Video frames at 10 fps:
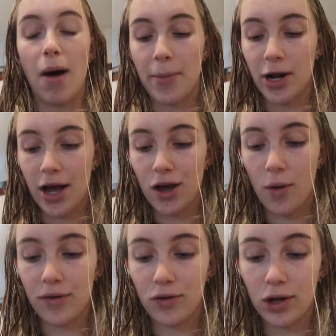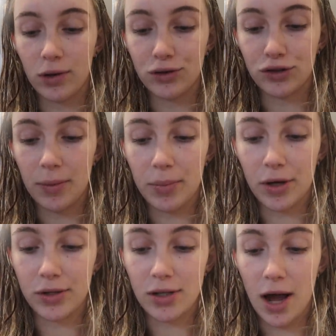Mum and I are going for a little trip
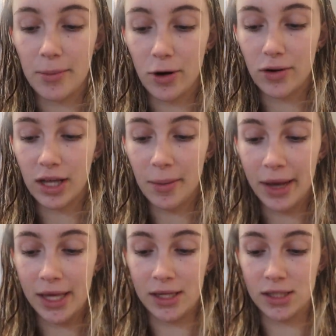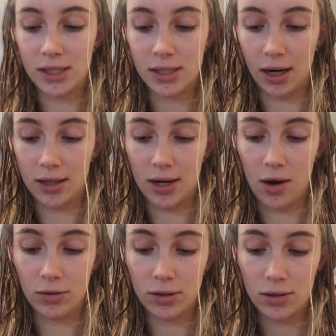because I'm going to get my ears sucked
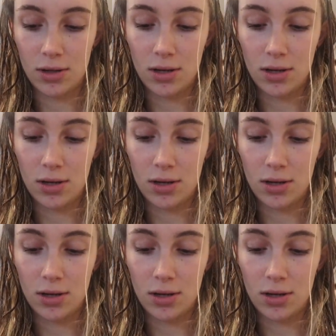out,